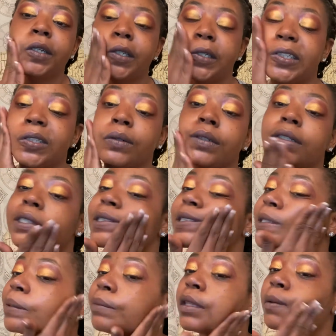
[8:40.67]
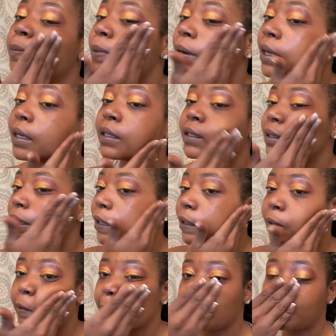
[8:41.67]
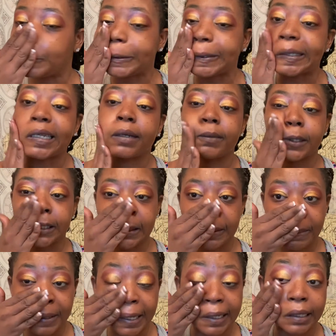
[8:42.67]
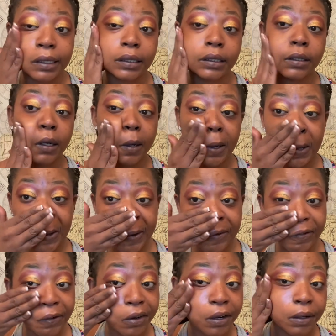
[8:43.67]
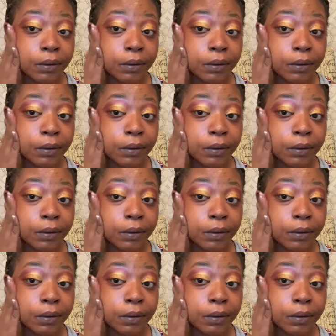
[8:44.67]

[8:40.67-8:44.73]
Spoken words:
showing some of the products that I used, and I'm just applying this all over.